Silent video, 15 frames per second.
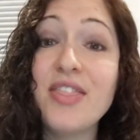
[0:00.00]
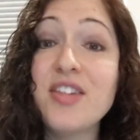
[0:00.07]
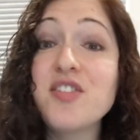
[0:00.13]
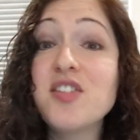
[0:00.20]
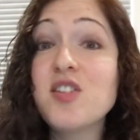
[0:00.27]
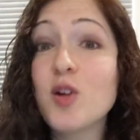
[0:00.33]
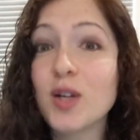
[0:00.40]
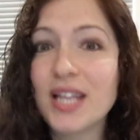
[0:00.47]

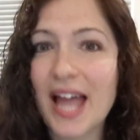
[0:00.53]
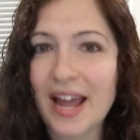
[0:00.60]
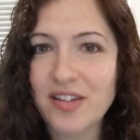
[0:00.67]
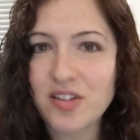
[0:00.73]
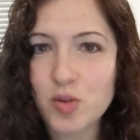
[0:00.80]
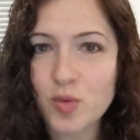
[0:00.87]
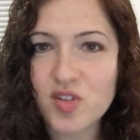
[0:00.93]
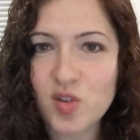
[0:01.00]
This is your
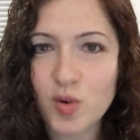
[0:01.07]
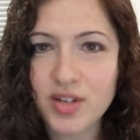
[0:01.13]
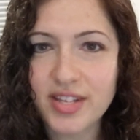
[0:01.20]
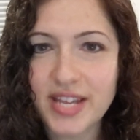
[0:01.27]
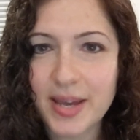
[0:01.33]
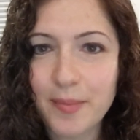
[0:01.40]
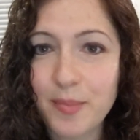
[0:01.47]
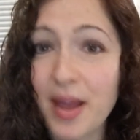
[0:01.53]
last resort
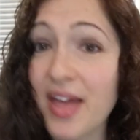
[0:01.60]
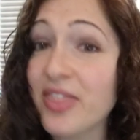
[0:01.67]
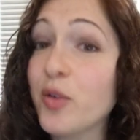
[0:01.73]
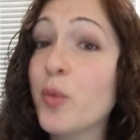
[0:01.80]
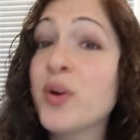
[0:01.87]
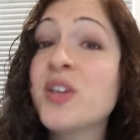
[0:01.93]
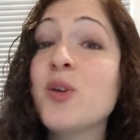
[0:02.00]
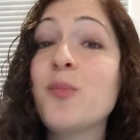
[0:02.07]
tip and the
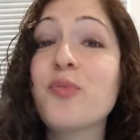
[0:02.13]
one you